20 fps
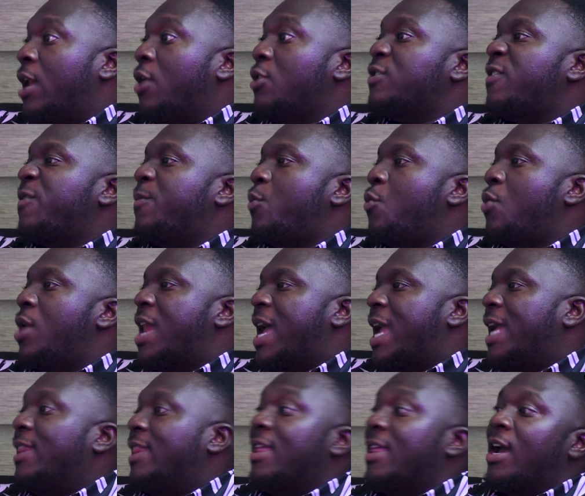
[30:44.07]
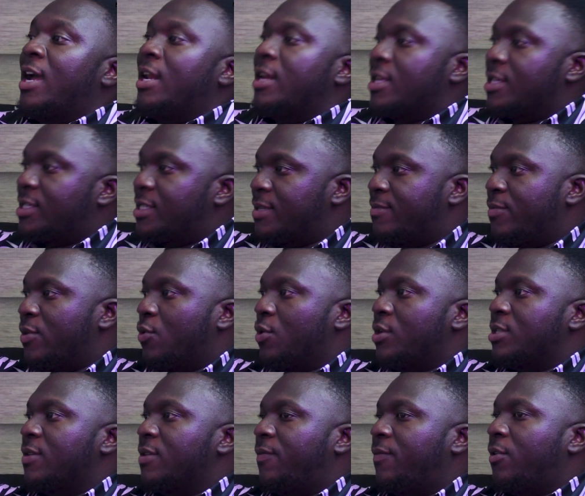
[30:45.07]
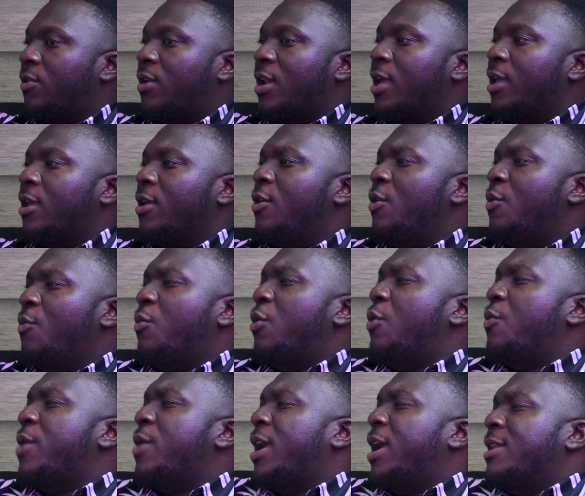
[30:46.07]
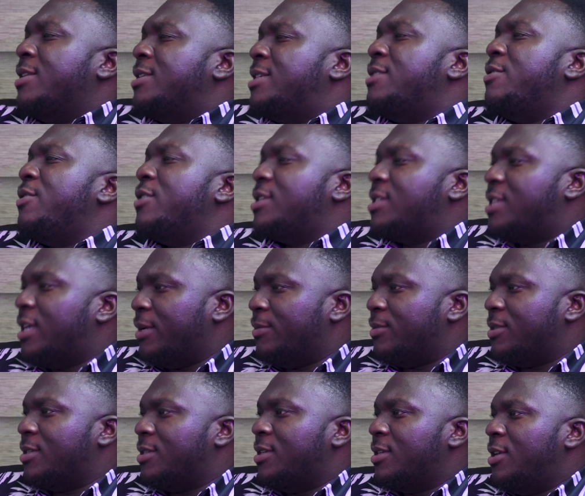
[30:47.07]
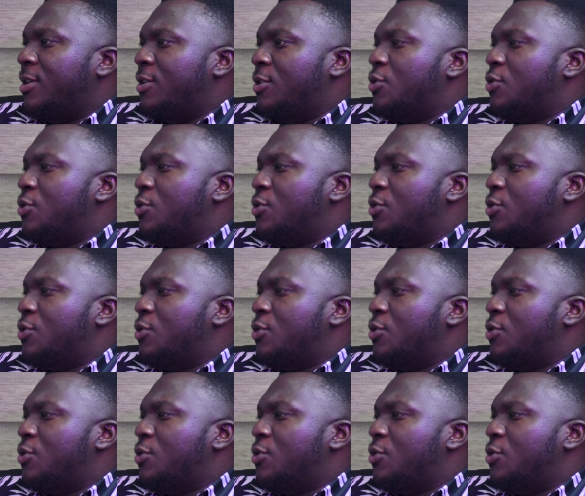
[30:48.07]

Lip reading: A lot of people liked the honesty because they felt like, well, we are in serious times.